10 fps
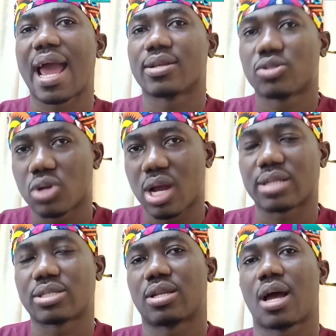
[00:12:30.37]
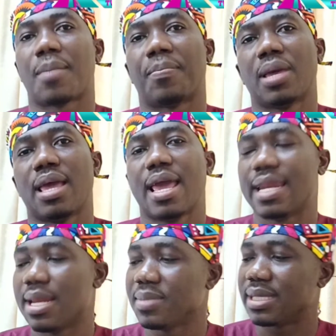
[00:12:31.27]
eye to catch it up.
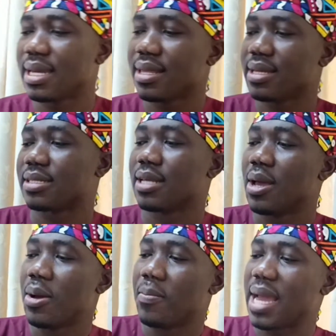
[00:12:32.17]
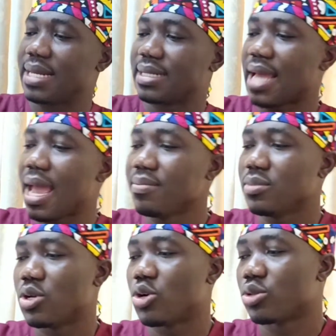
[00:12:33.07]
And let me say this: by the time
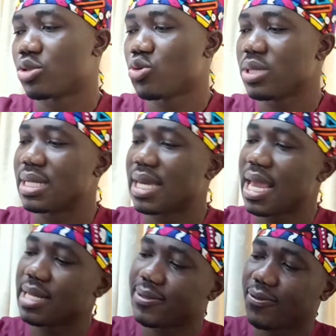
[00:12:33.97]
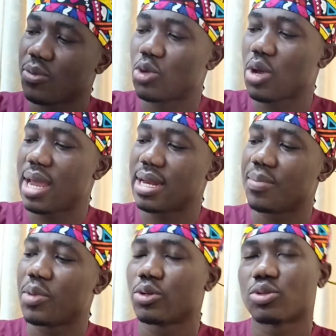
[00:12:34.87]
your tooth decays from your
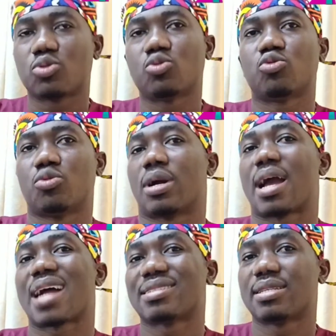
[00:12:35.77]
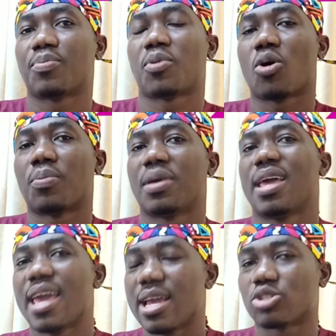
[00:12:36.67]
enamel to catch the pulp,
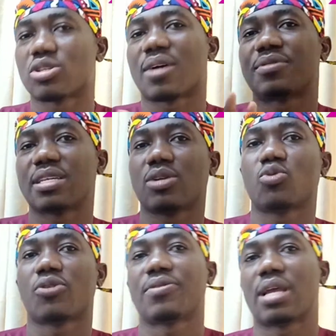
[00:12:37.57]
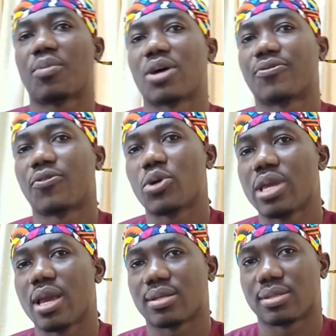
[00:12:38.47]
it should have taken roughly about 4
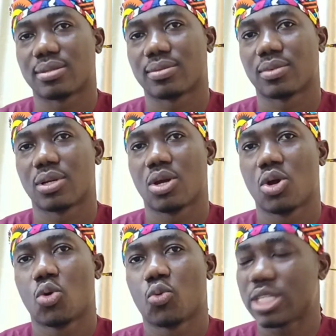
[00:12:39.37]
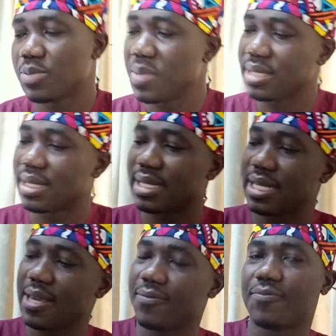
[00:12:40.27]
years. Which means that
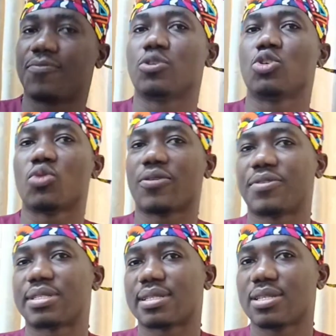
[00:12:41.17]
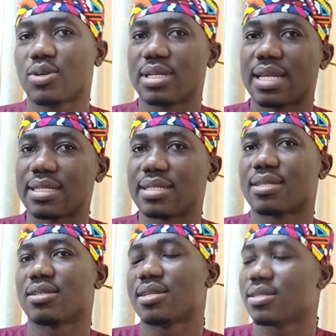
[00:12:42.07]
if you were visiting your dentist
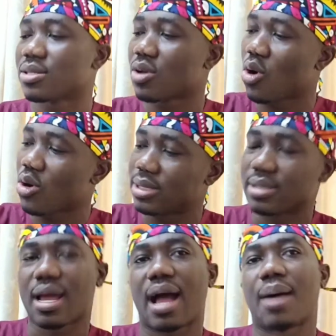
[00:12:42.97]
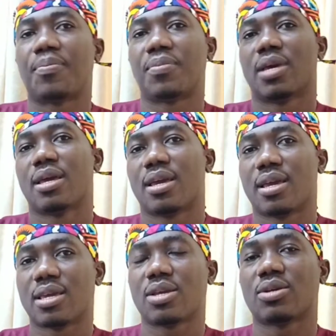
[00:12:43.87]
and the dentist caught it up,
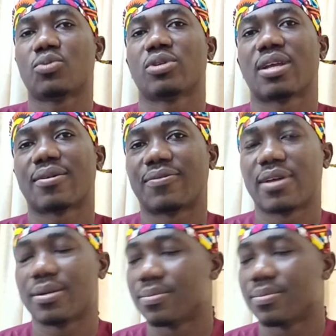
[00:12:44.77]
he would have